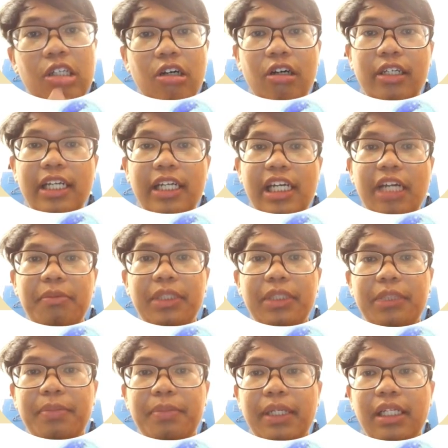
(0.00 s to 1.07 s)
or they can be
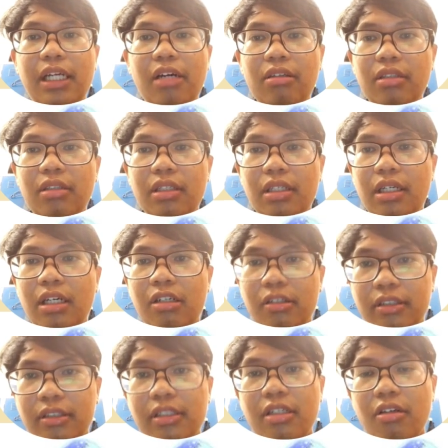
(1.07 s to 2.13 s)
spread out
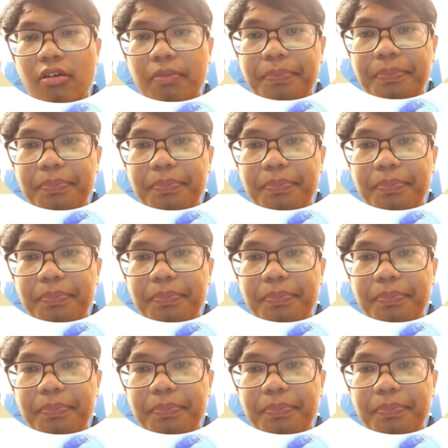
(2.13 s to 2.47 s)
across the globe.